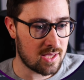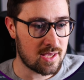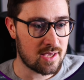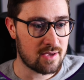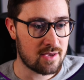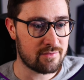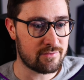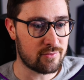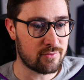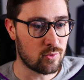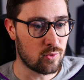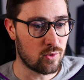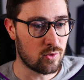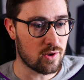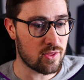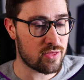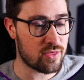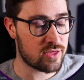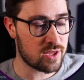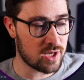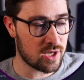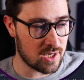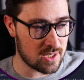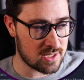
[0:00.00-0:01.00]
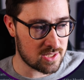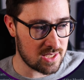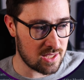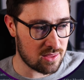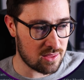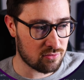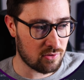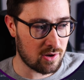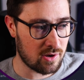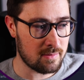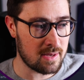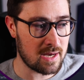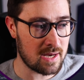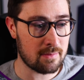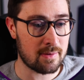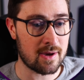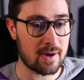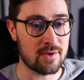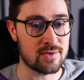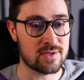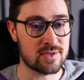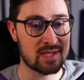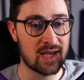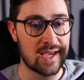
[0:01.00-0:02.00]
for 33 million
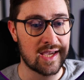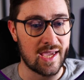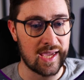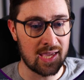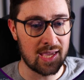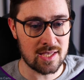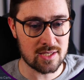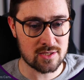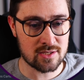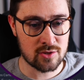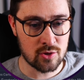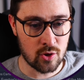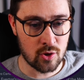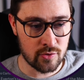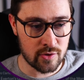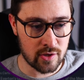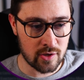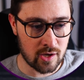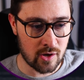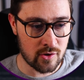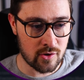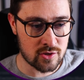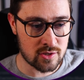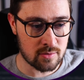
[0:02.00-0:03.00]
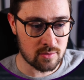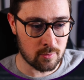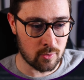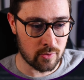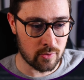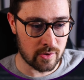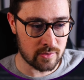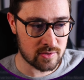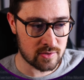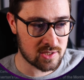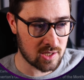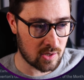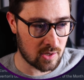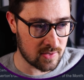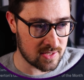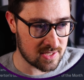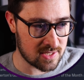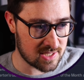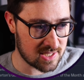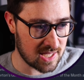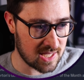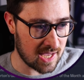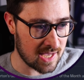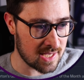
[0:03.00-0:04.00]
pounds. It's non-negotiable though. So
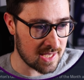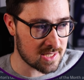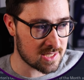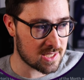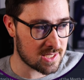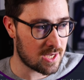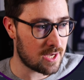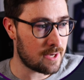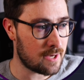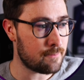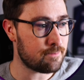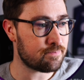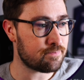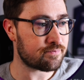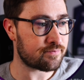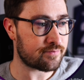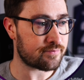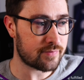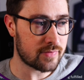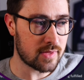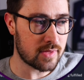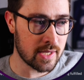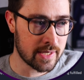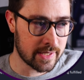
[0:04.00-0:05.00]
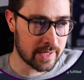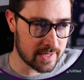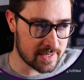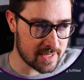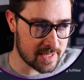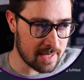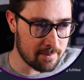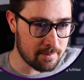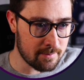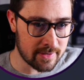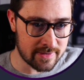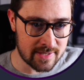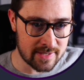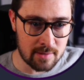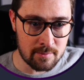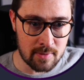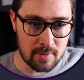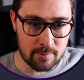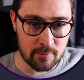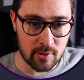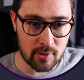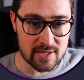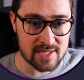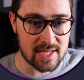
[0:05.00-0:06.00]
instead, I'm going to take down my
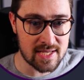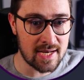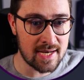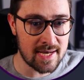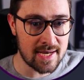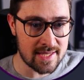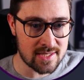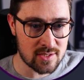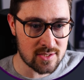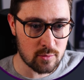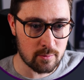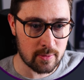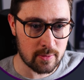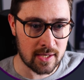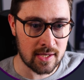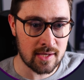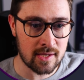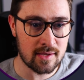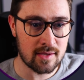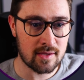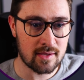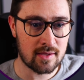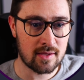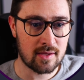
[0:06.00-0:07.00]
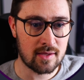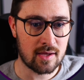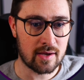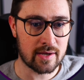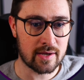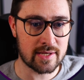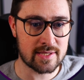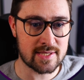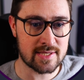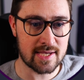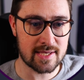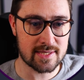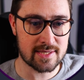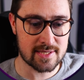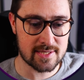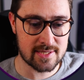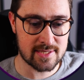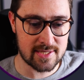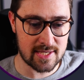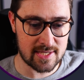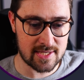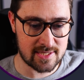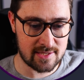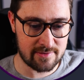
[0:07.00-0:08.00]
price a little bit. I'm going to take it to
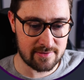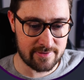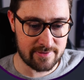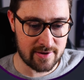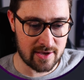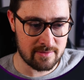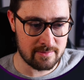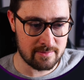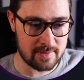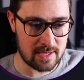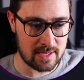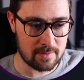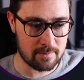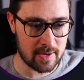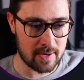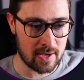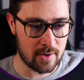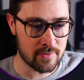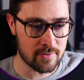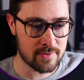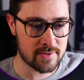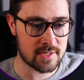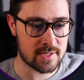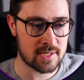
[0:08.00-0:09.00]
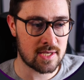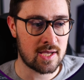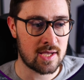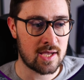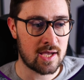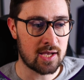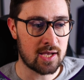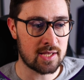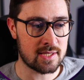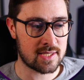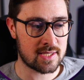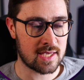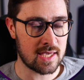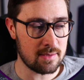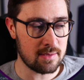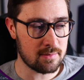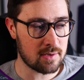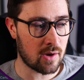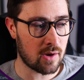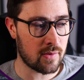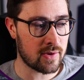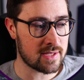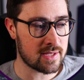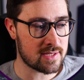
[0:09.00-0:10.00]
65 million pounds and keep
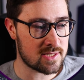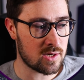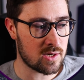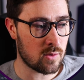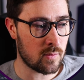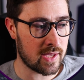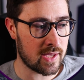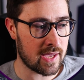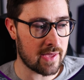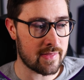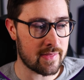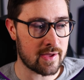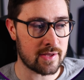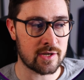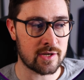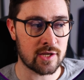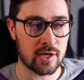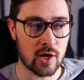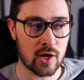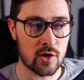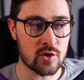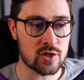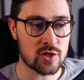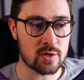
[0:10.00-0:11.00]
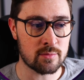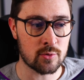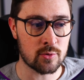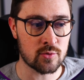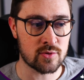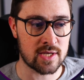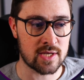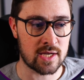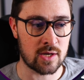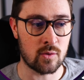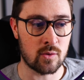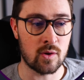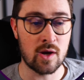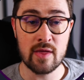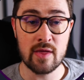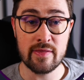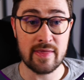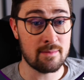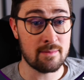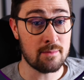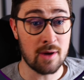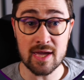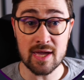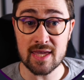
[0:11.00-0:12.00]
going until we get that negotiable deal. They
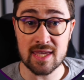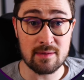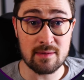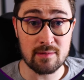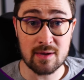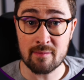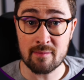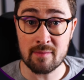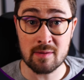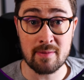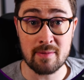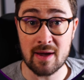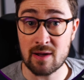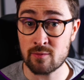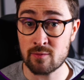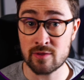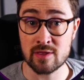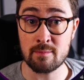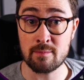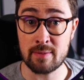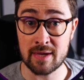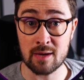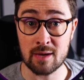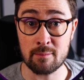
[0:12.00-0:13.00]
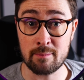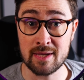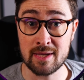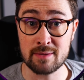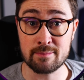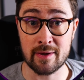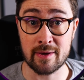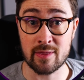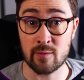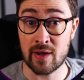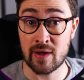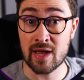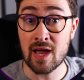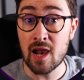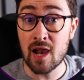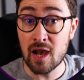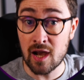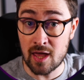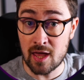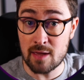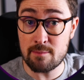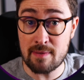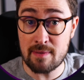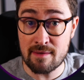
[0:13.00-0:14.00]
might keep coming back with a bigger bid, by the way,
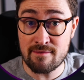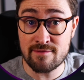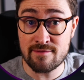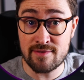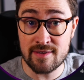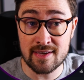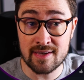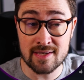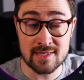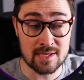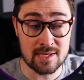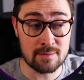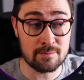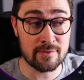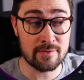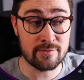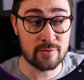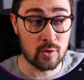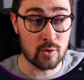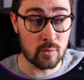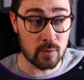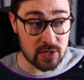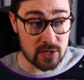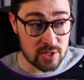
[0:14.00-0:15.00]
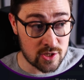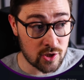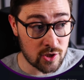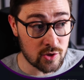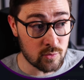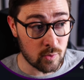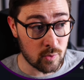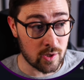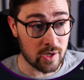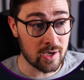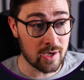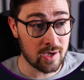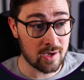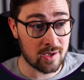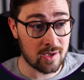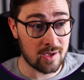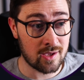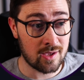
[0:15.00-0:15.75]
like Benfica did before, which could work.